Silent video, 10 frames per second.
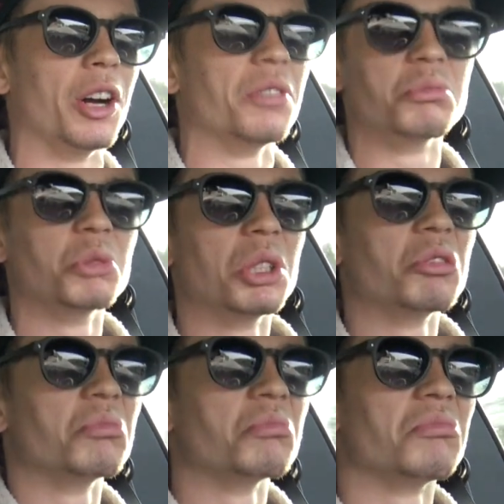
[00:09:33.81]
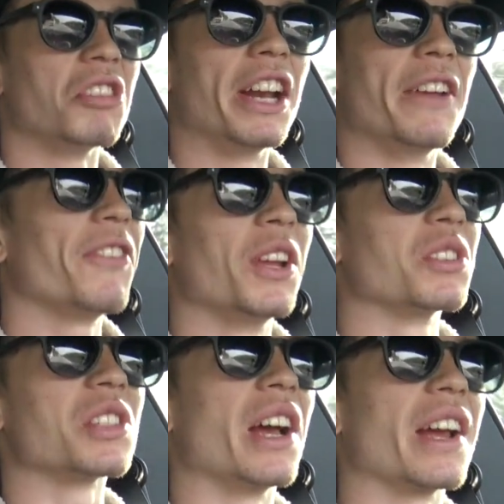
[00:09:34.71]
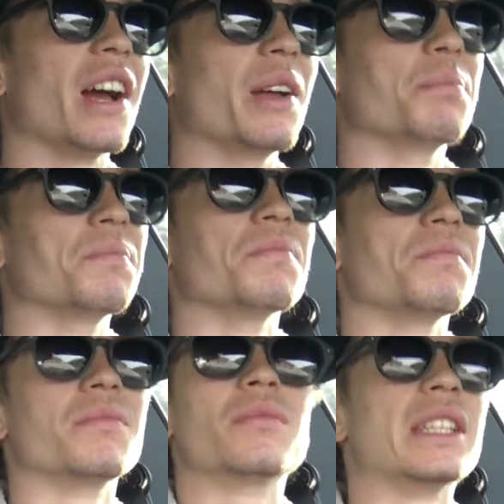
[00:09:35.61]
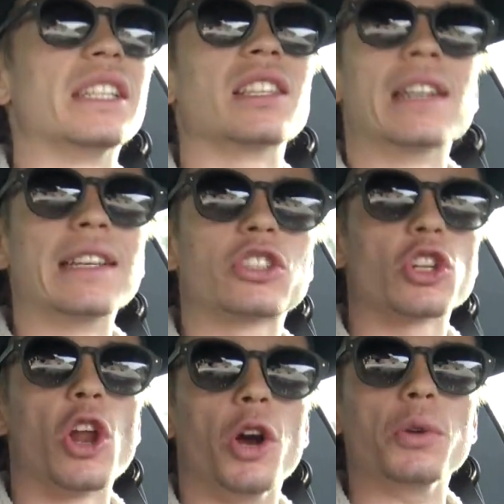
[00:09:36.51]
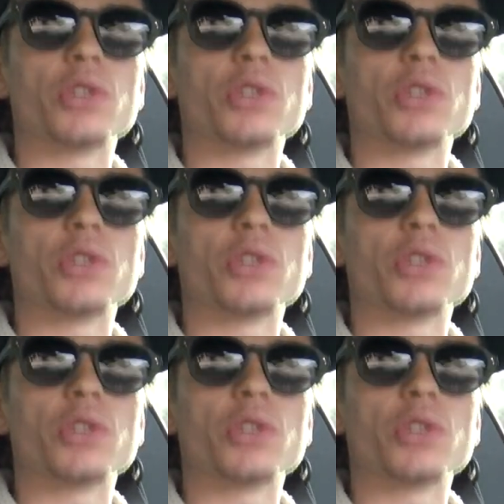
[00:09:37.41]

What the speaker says: and it feels like I'm decently slow.